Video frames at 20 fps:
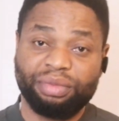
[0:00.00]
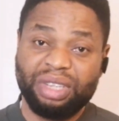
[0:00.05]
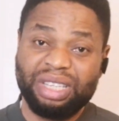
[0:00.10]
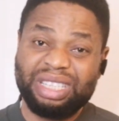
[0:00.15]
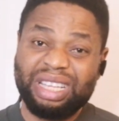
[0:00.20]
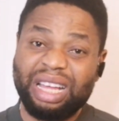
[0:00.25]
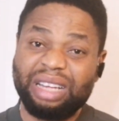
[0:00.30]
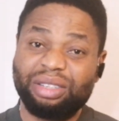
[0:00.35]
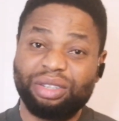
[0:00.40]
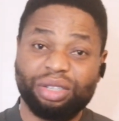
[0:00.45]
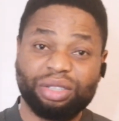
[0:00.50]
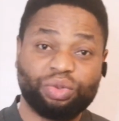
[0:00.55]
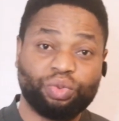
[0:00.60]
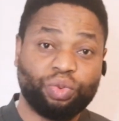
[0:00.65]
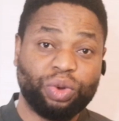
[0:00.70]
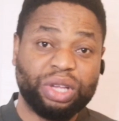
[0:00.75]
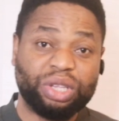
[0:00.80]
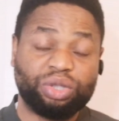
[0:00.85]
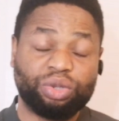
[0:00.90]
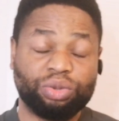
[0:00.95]
These are just
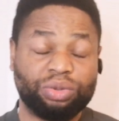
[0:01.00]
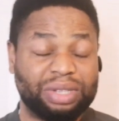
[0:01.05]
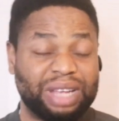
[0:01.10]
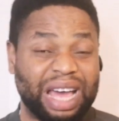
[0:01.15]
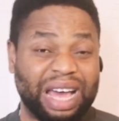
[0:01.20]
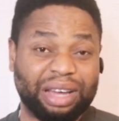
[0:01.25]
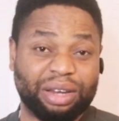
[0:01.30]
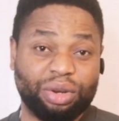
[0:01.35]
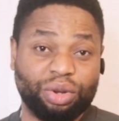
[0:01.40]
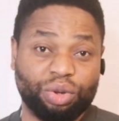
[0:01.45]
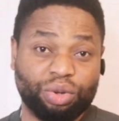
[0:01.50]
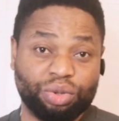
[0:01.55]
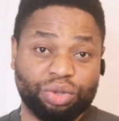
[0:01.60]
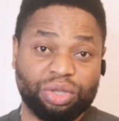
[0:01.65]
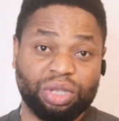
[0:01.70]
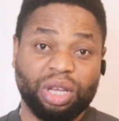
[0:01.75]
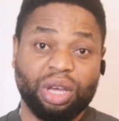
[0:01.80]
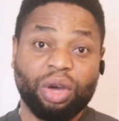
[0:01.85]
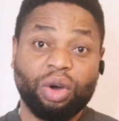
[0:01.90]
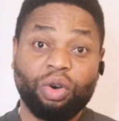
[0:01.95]
ways to
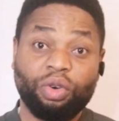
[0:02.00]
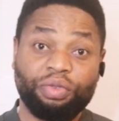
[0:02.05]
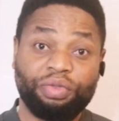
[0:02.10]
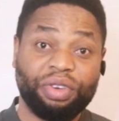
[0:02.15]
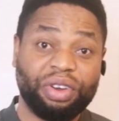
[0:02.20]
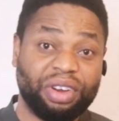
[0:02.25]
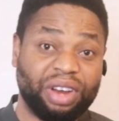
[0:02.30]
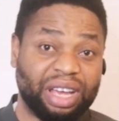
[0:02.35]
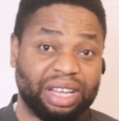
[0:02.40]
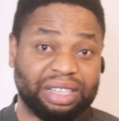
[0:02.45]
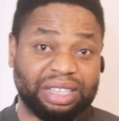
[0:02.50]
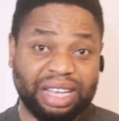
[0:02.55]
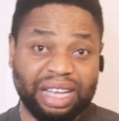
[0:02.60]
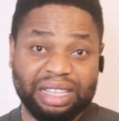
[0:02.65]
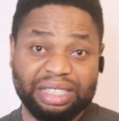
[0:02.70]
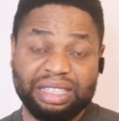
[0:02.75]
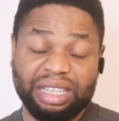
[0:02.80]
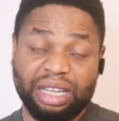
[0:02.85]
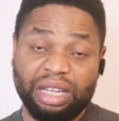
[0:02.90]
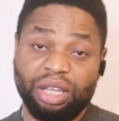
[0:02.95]
diagnose ovarian
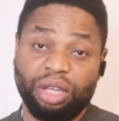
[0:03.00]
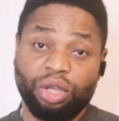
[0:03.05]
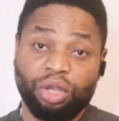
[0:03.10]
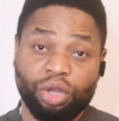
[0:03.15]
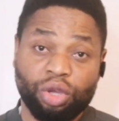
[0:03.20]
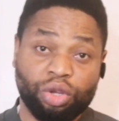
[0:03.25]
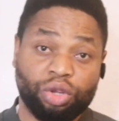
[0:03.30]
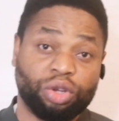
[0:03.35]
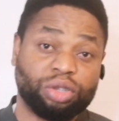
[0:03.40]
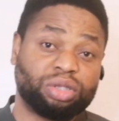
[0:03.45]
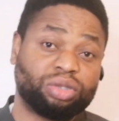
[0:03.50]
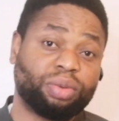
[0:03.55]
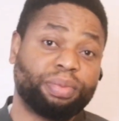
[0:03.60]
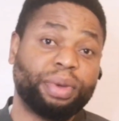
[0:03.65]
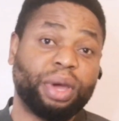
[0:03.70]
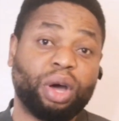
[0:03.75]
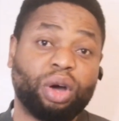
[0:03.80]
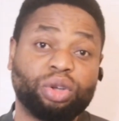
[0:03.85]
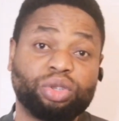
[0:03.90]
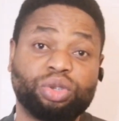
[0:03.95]
cancer. Your doctor
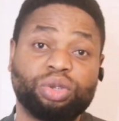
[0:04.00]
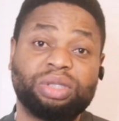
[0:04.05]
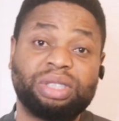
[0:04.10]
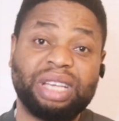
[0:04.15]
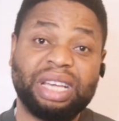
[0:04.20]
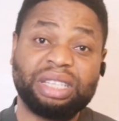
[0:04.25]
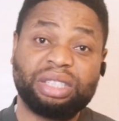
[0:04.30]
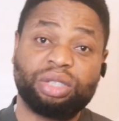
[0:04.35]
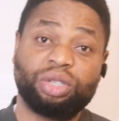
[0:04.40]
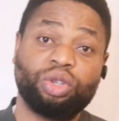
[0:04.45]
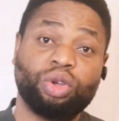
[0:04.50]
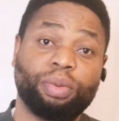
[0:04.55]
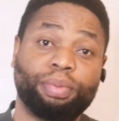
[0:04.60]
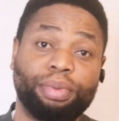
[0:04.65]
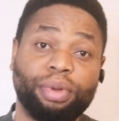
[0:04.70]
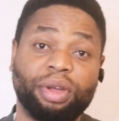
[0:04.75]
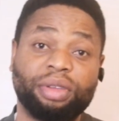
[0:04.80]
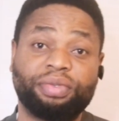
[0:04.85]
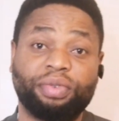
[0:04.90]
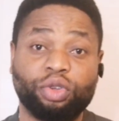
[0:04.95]
may also test your
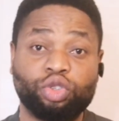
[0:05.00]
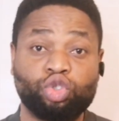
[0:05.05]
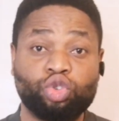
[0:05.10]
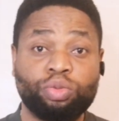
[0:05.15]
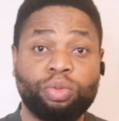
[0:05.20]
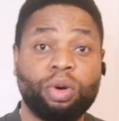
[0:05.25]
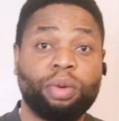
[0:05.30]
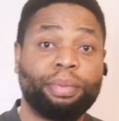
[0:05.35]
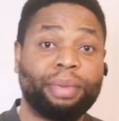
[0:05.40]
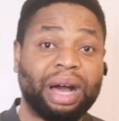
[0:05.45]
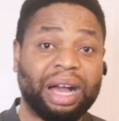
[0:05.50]
blood for tumor